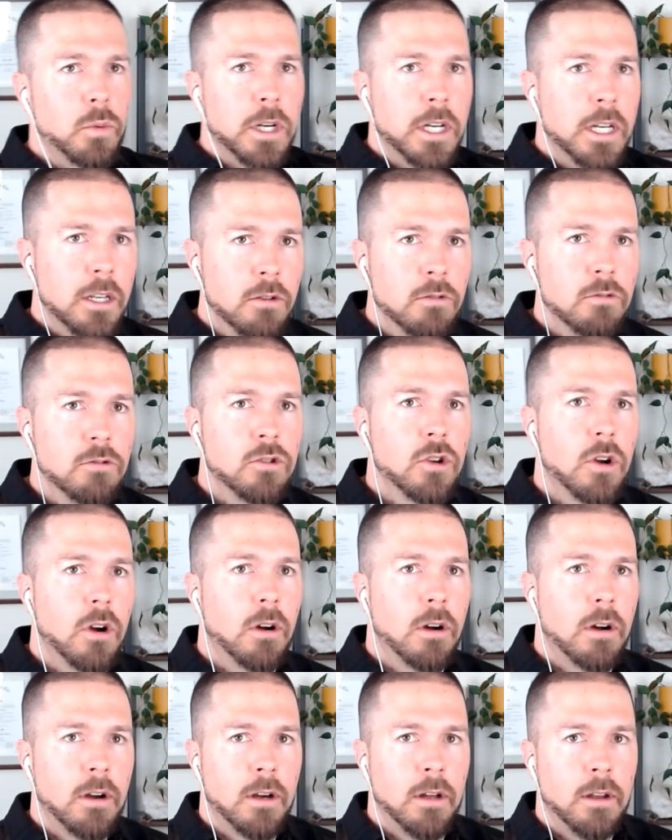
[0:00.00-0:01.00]
We're huge
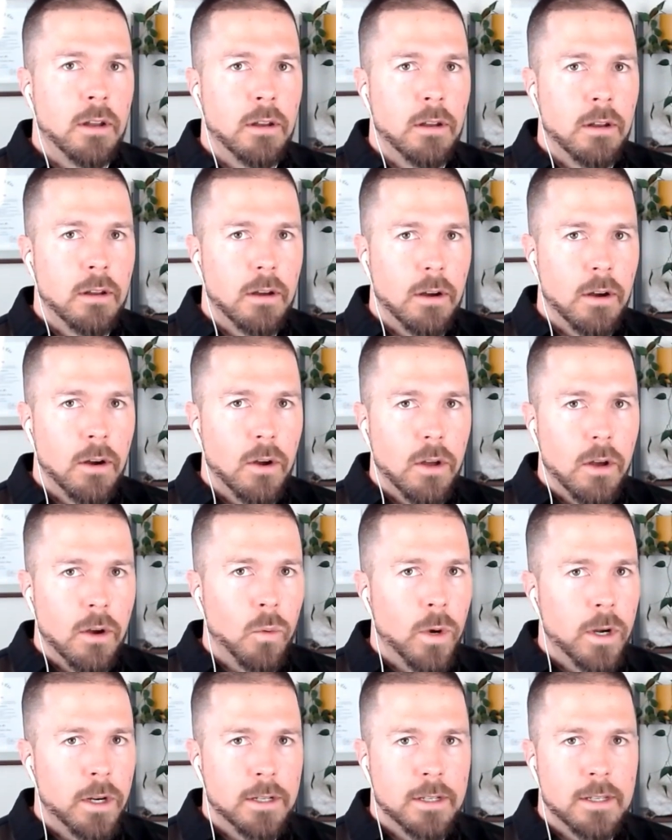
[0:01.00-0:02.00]
on uh,
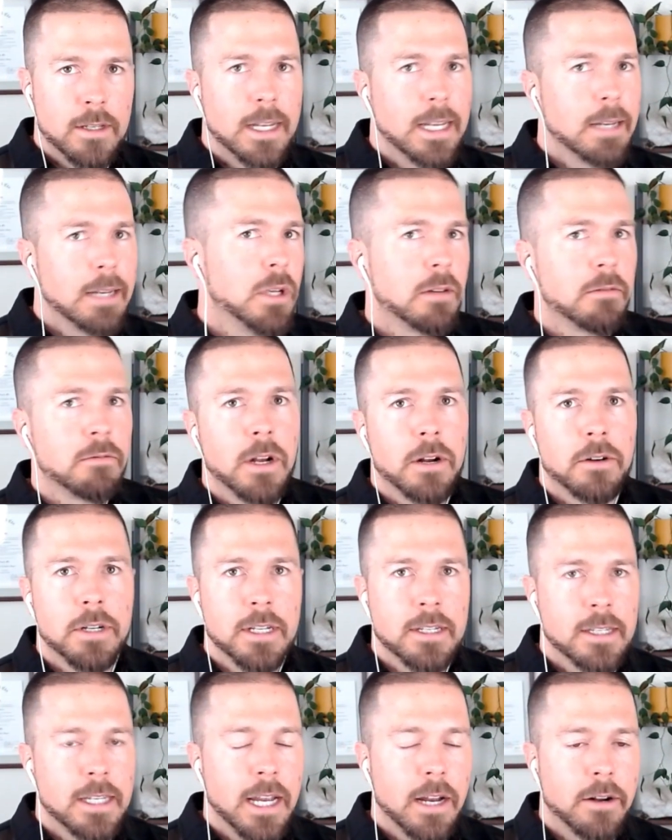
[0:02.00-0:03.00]
awareness. It can be a
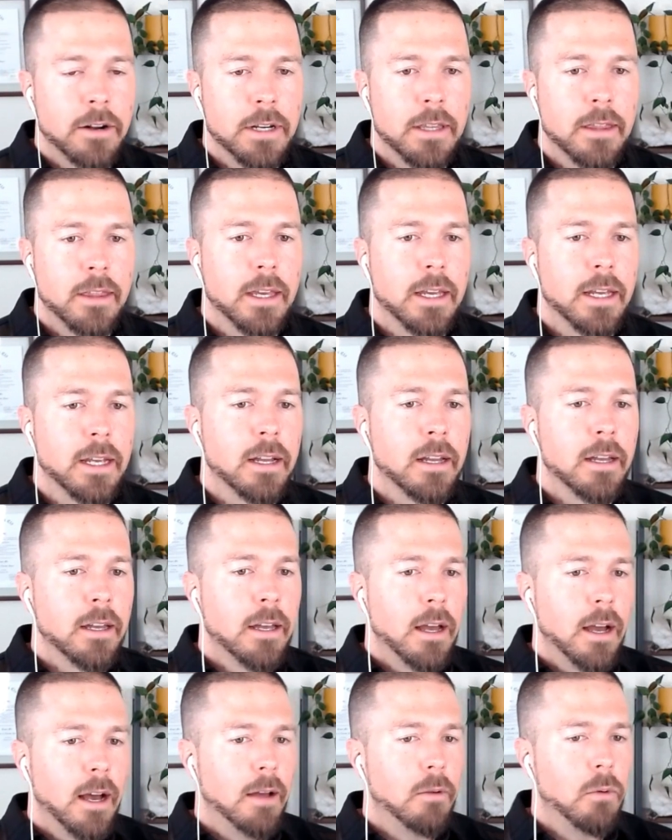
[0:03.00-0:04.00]
very scary thing.
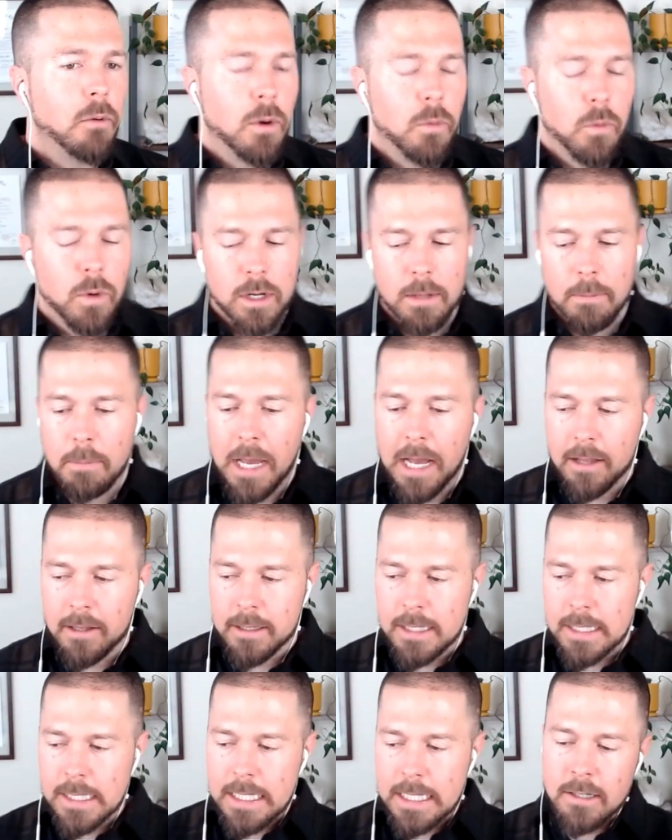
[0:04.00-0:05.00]
I, I want to
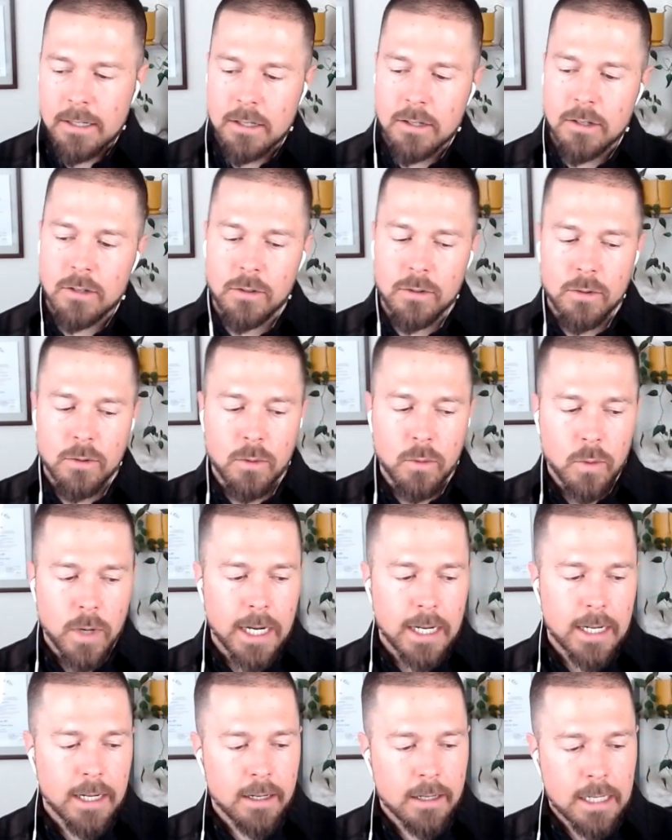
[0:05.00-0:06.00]
balance these two,
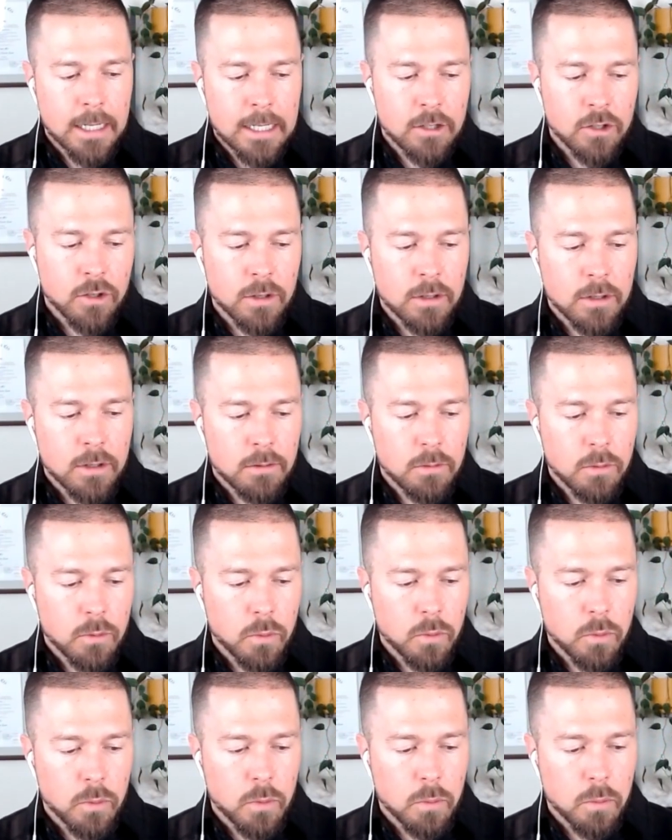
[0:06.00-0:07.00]
right? And get your
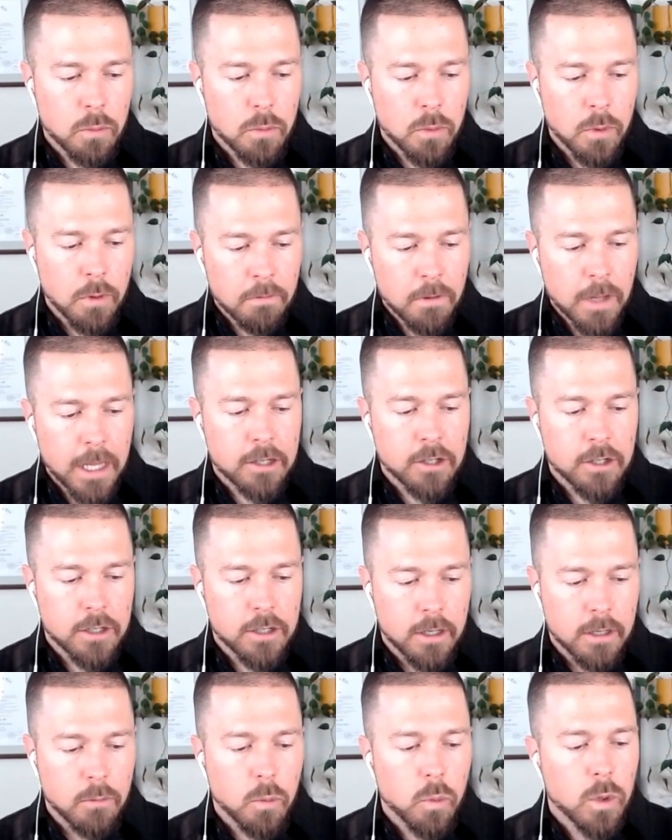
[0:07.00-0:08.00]
reflection
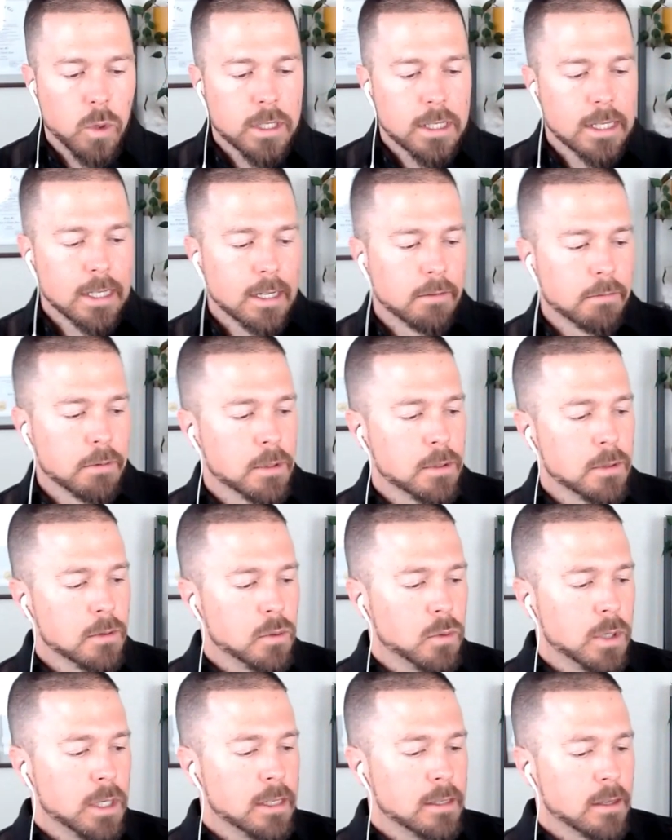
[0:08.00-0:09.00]
on them. What's the difference
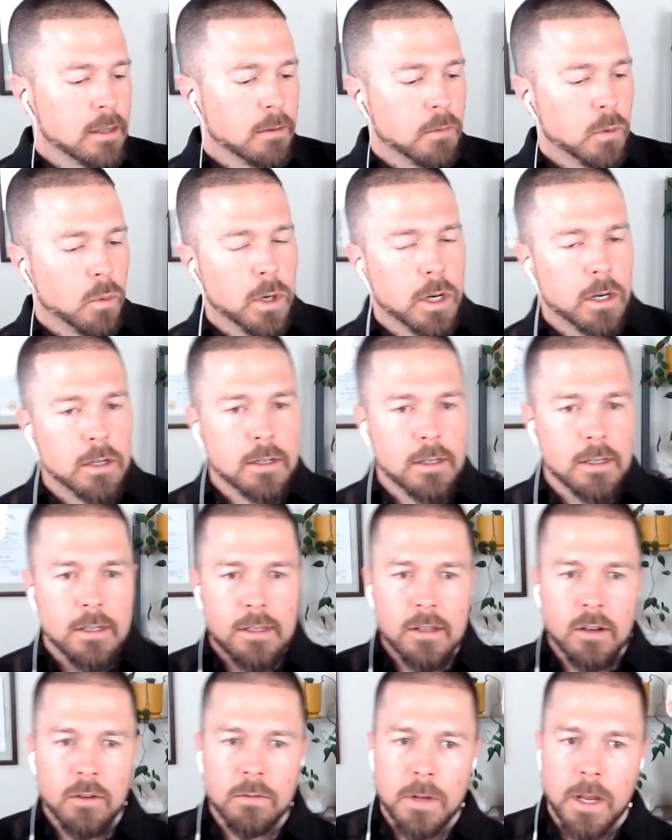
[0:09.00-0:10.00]
between self awareness and
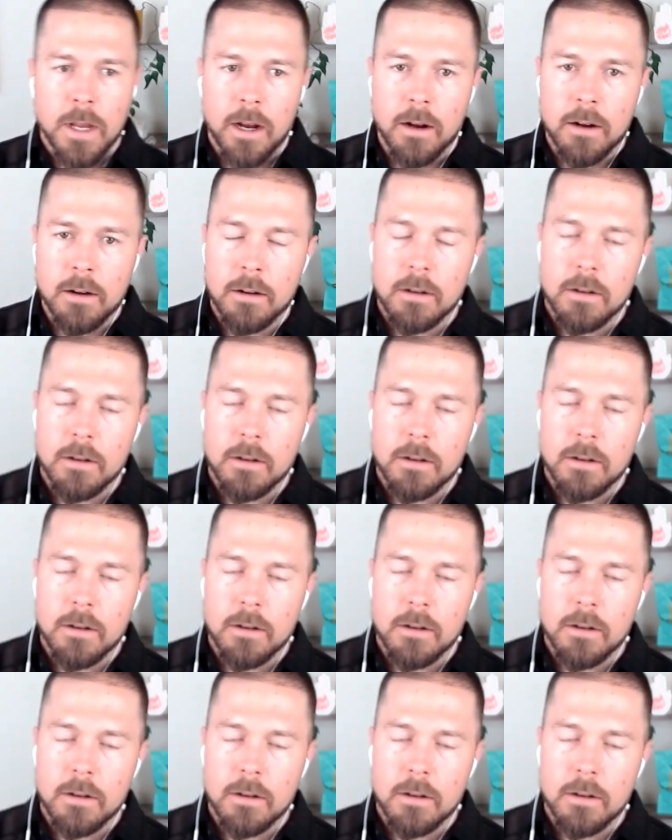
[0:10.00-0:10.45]
self care?